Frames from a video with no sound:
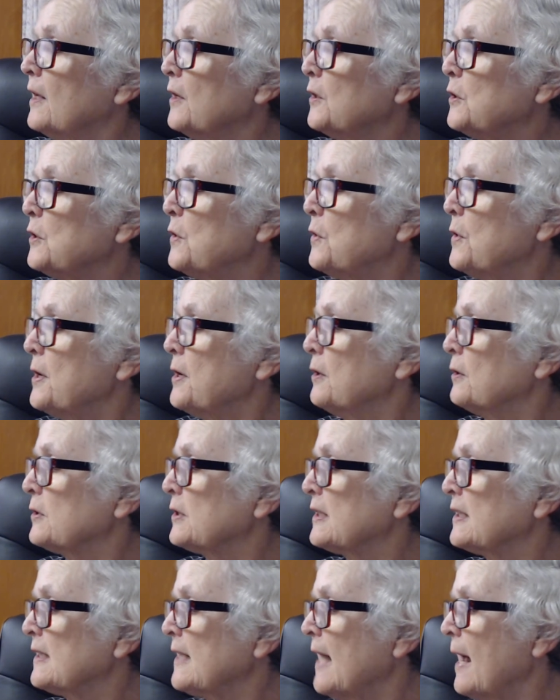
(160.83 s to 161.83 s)
you hear
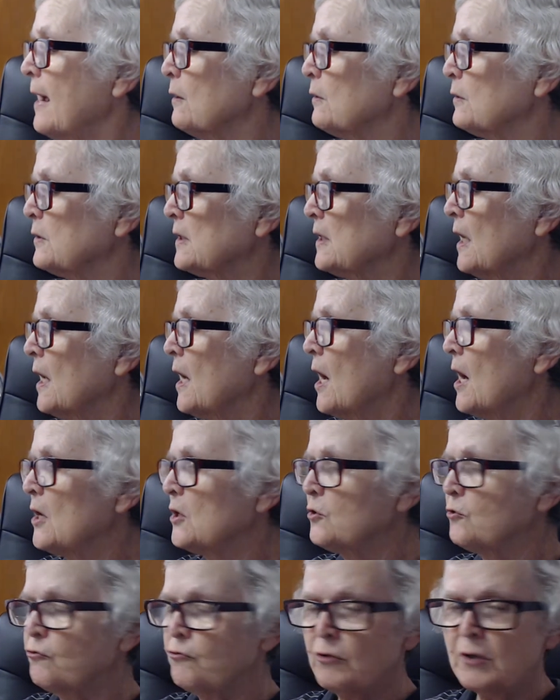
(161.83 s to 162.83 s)
sounds
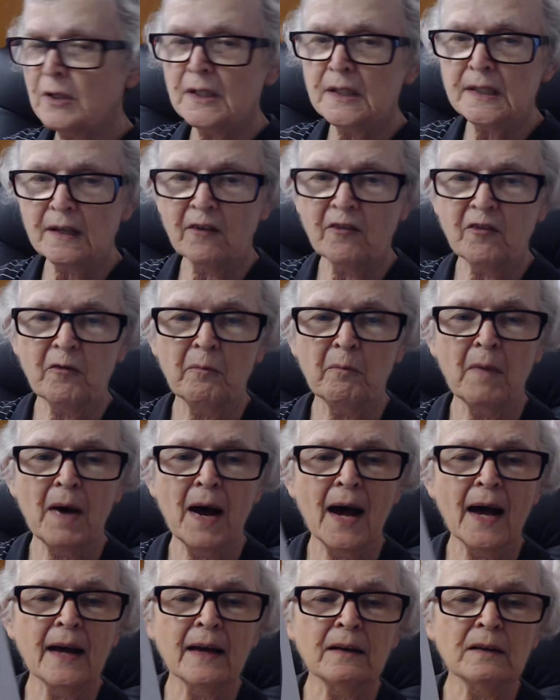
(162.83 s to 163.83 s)
hundreds of
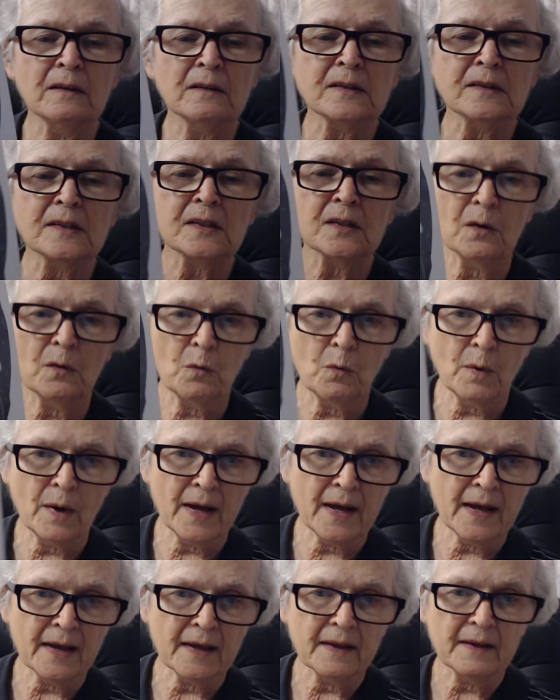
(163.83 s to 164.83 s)
miles away.